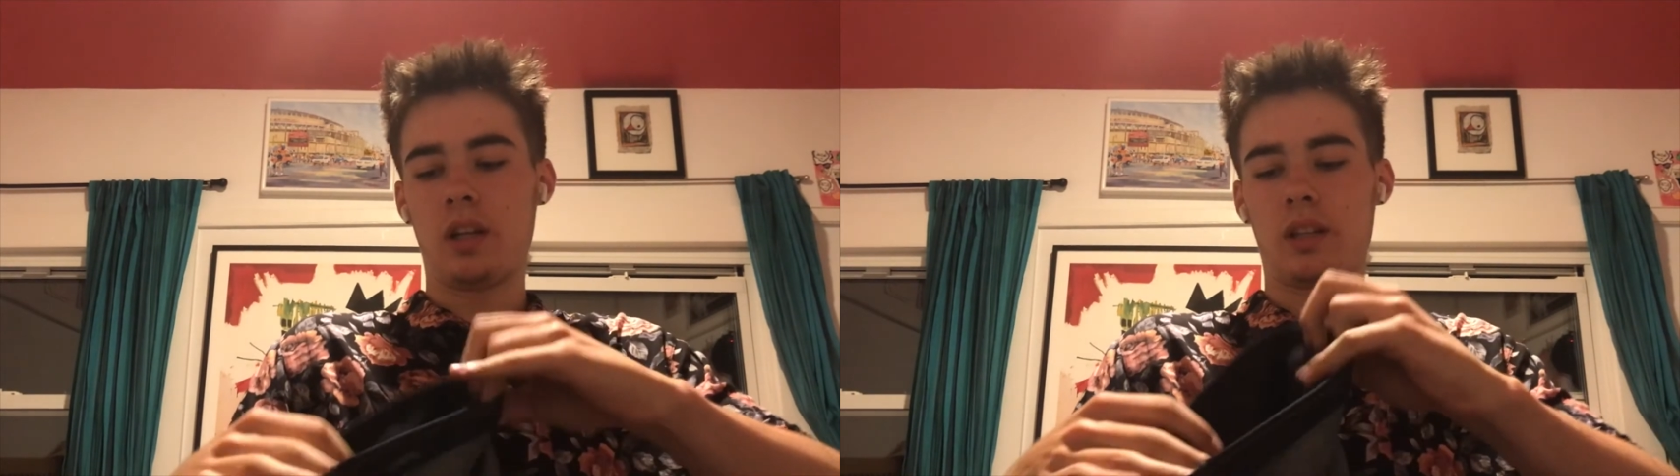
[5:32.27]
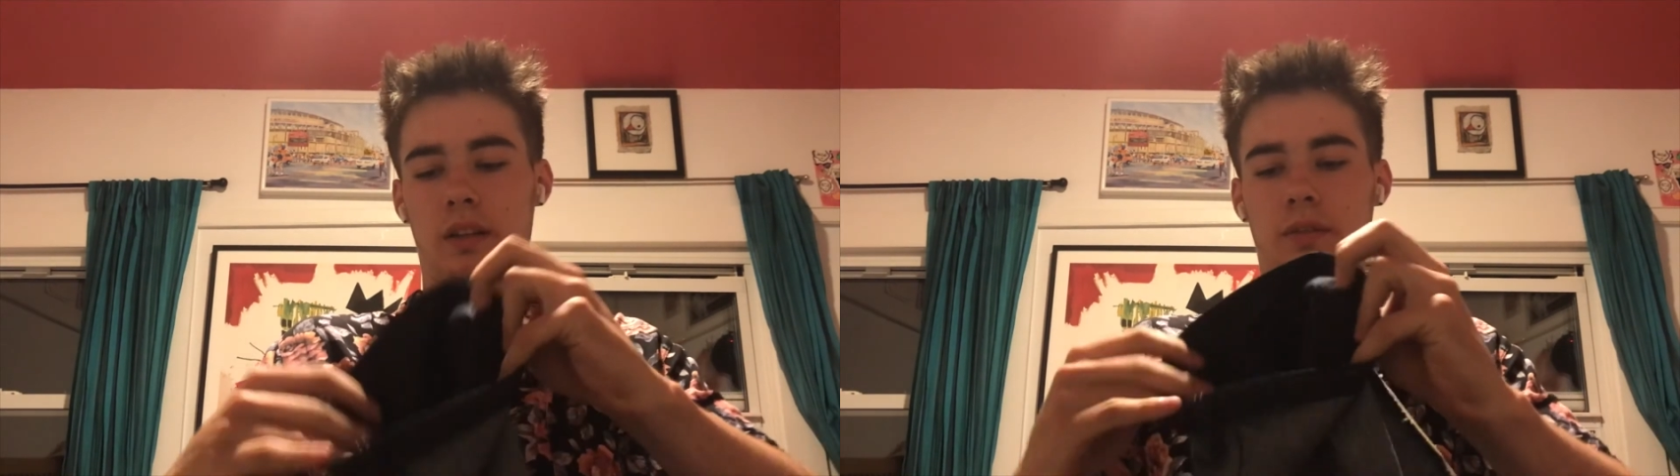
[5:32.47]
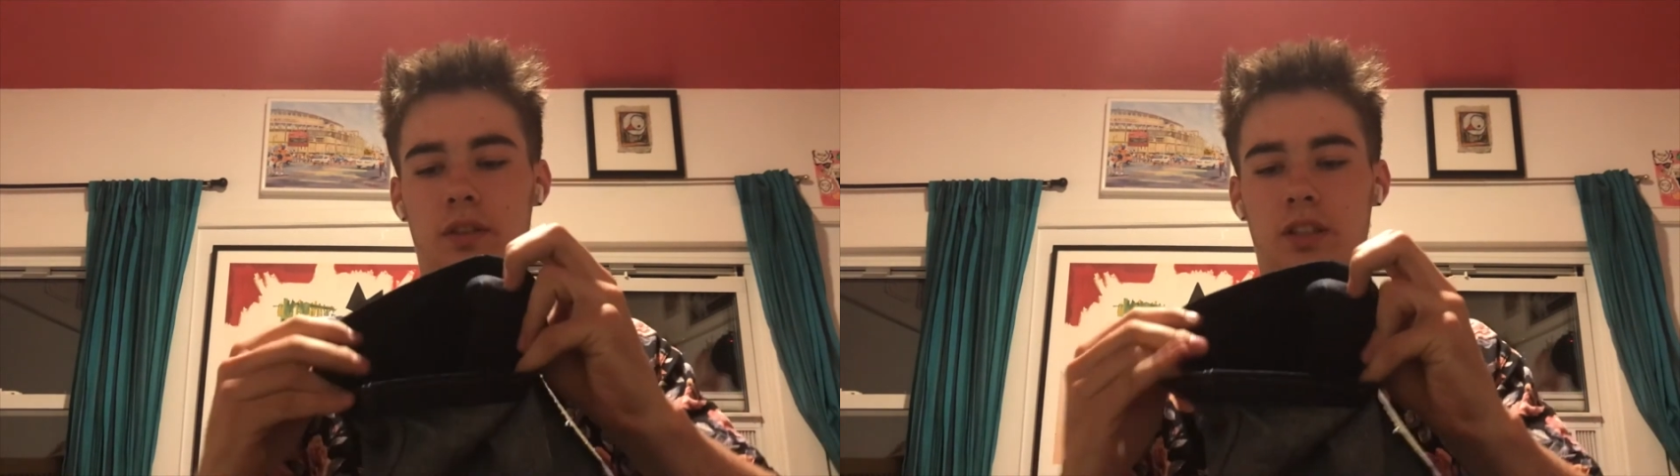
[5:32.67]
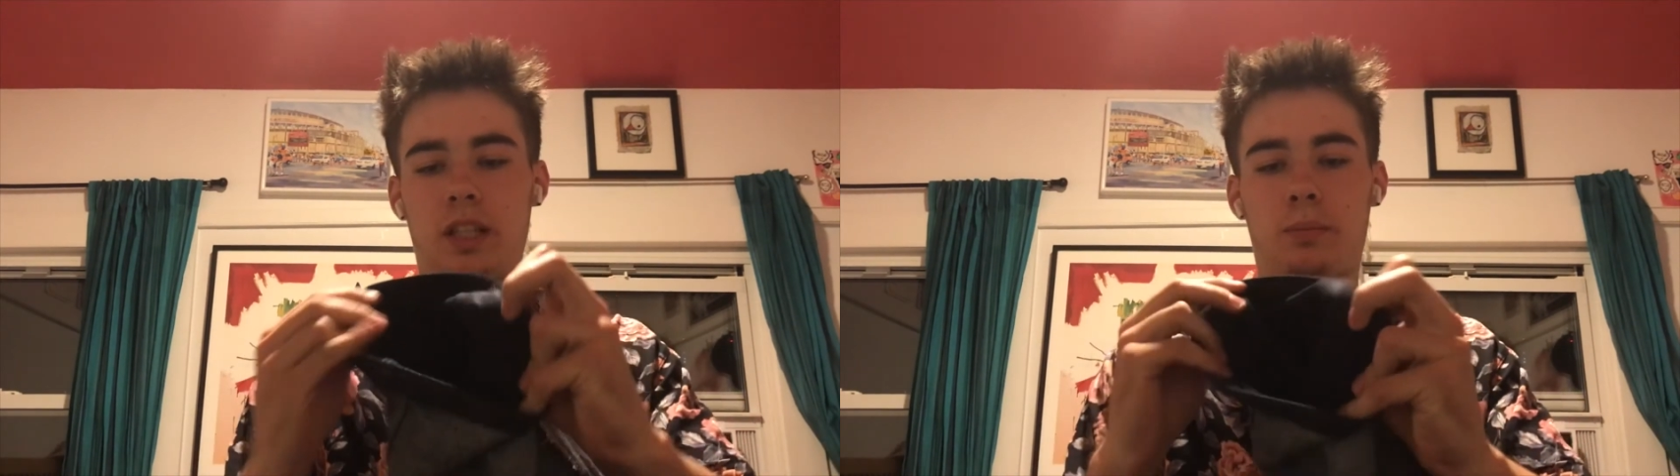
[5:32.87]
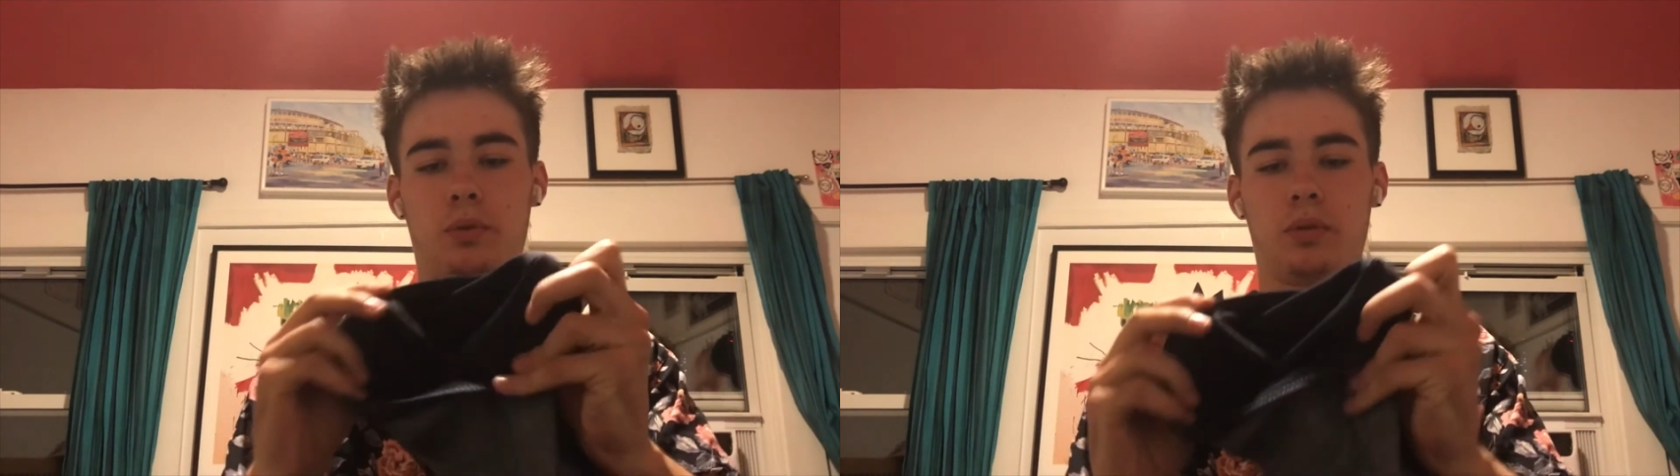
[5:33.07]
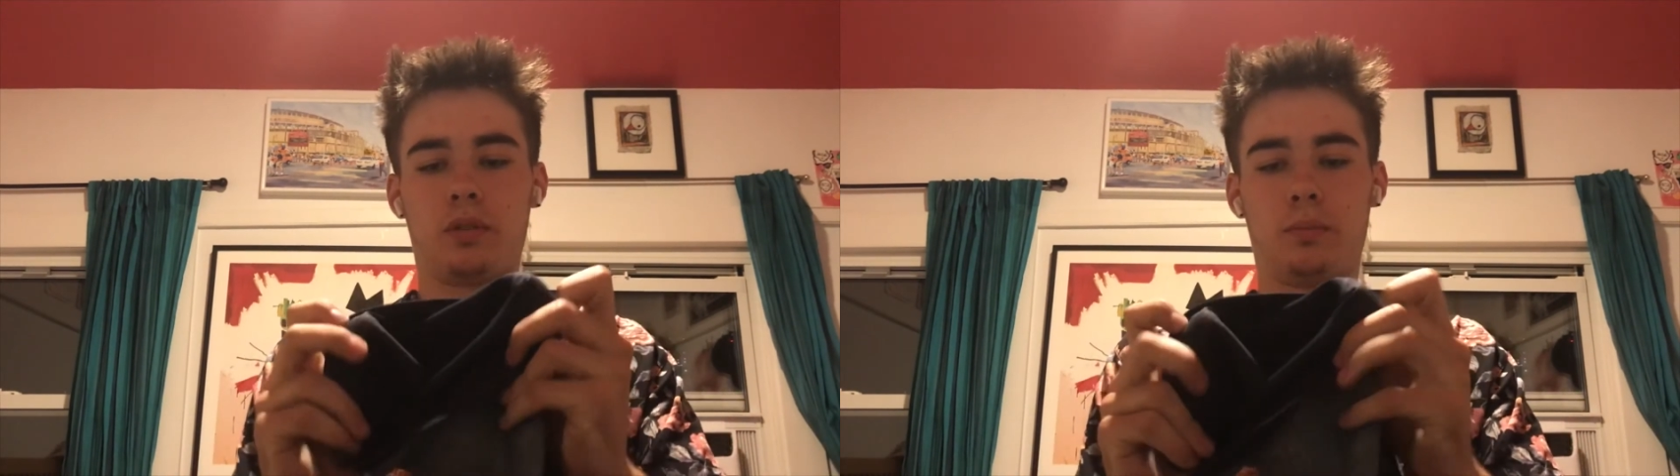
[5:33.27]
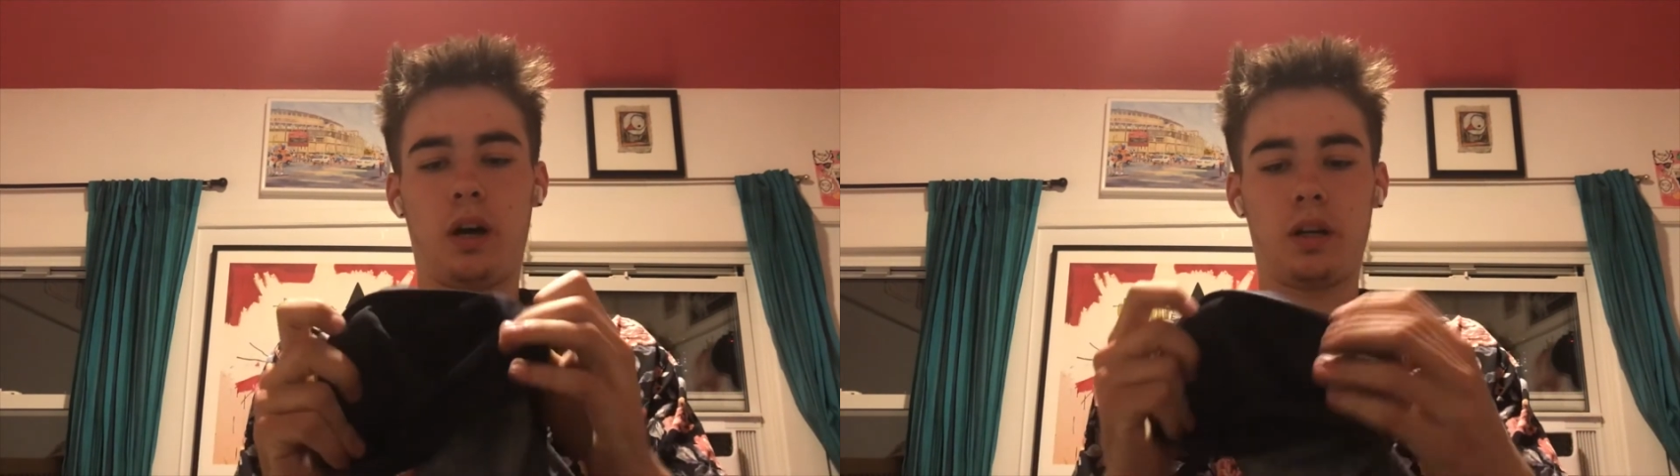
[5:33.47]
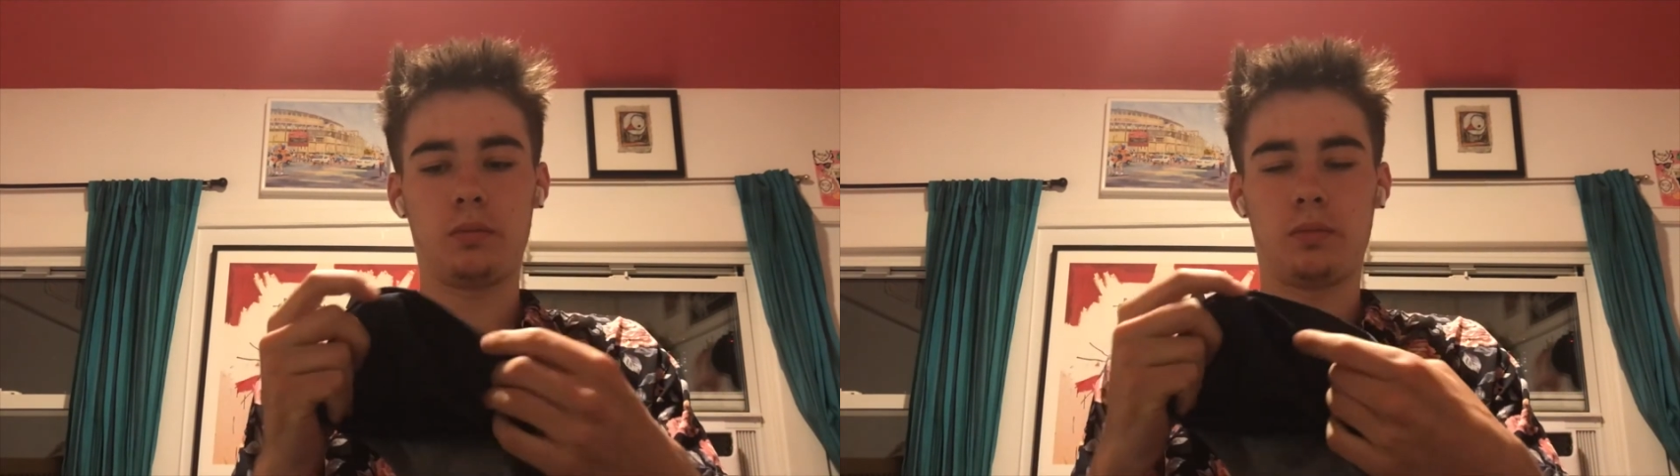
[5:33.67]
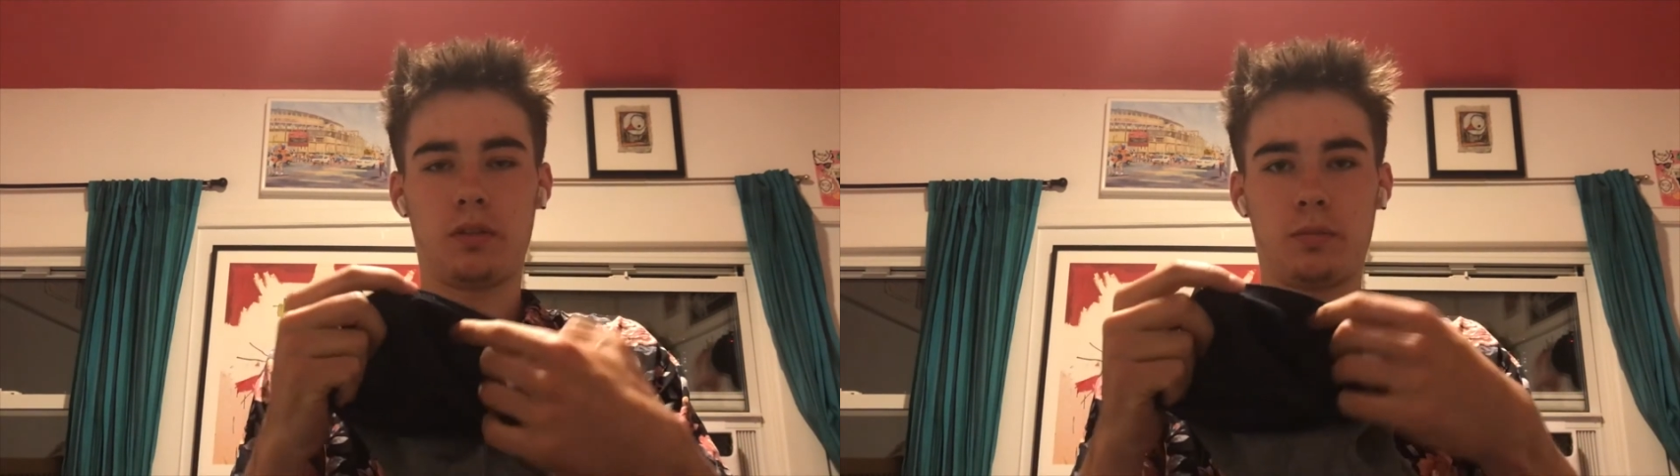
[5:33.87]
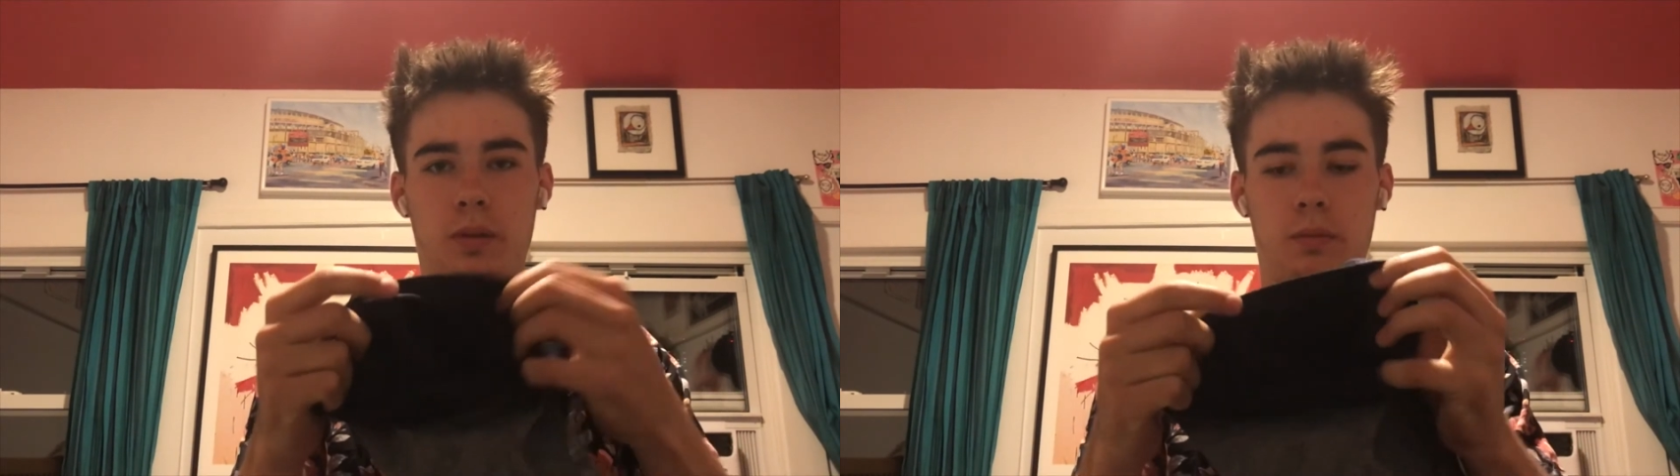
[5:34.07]
like for example the bottom
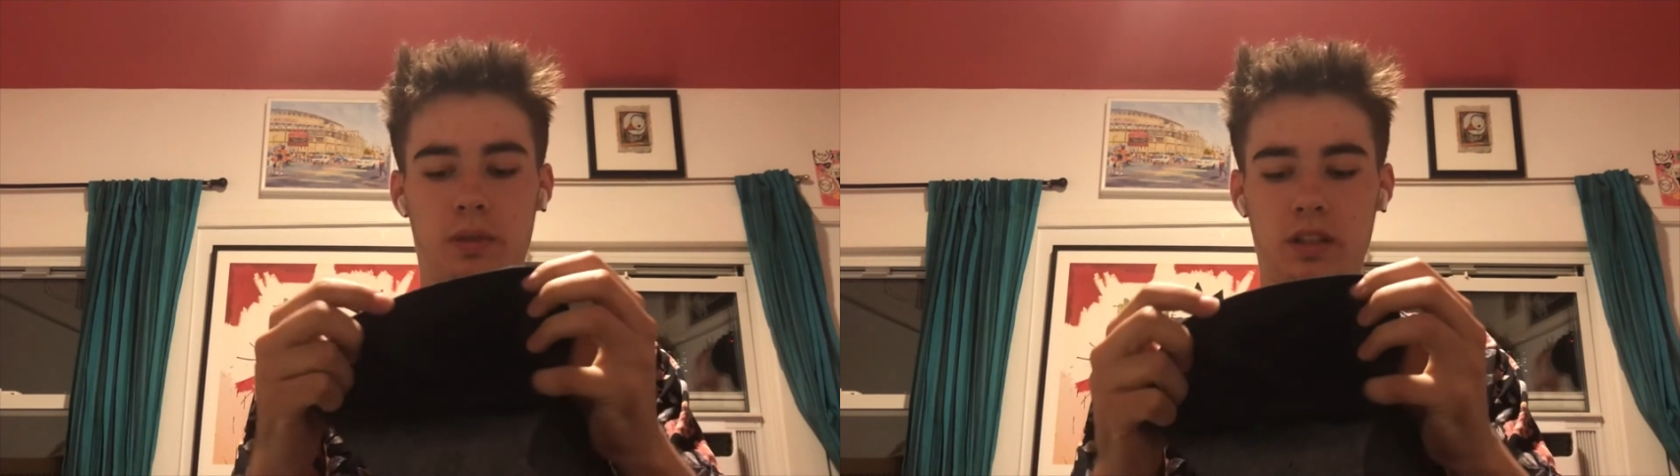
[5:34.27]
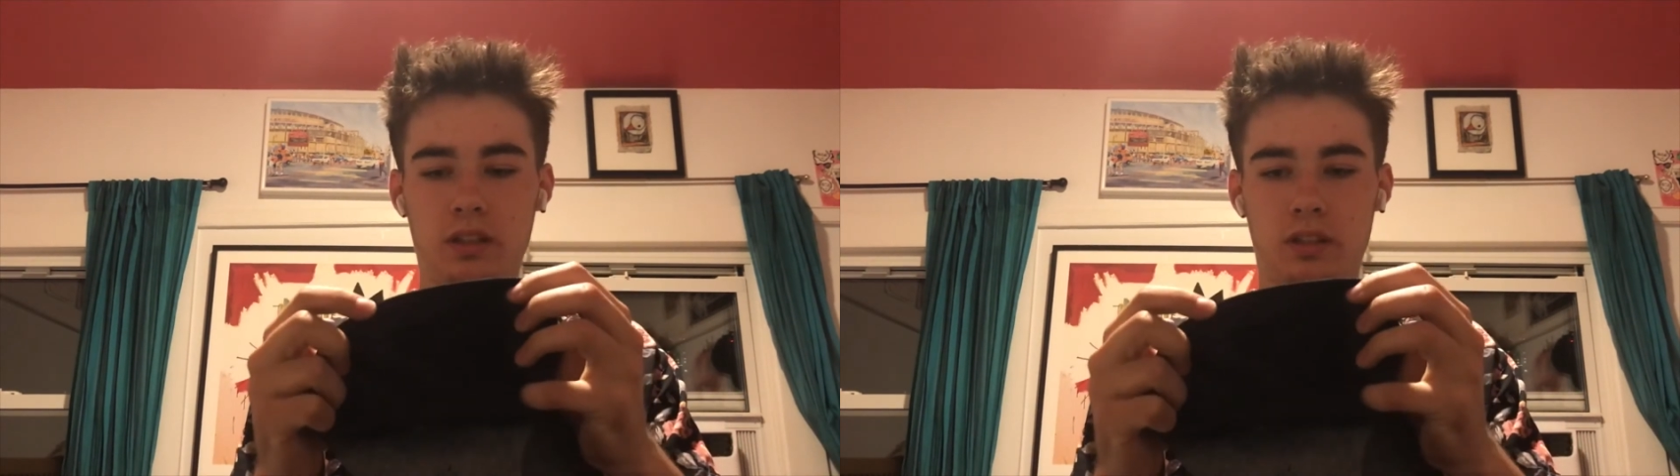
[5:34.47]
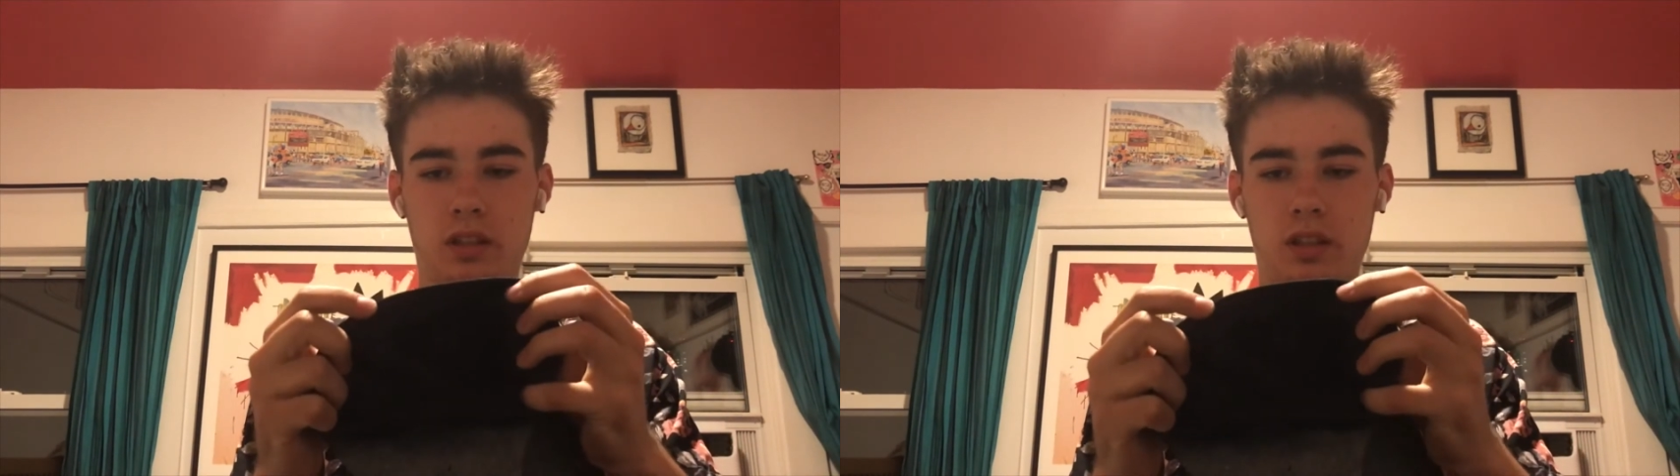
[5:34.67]
of a pair of pants,